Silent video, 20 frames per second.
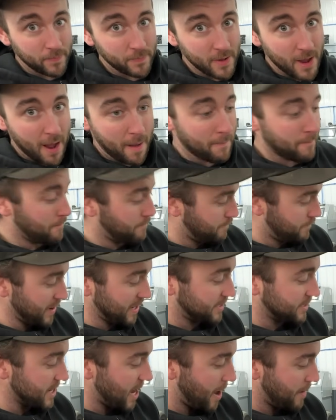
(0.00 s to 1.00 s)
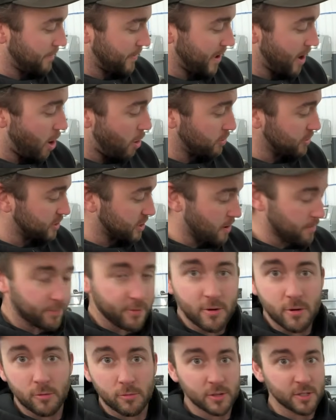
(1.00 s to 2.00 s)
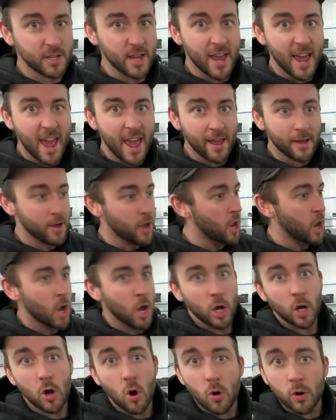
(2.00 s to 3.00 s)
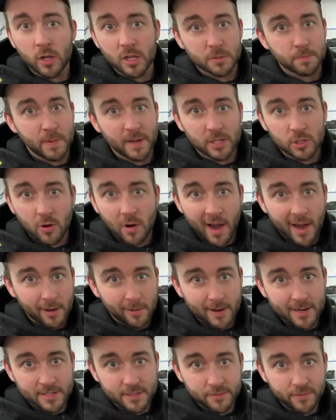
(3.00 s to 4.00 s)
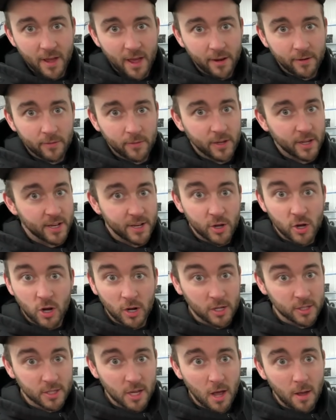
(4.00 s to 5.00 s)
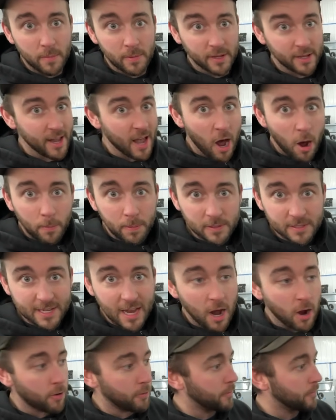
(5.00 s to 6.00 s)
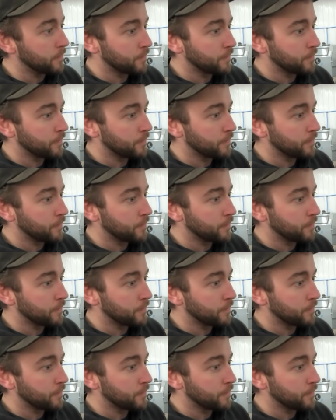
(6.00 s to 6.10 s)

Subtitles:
Cool. Yeah, big time. They always come through and say, hey, going to this big drag race event. Can you hook us up? Can you help us out?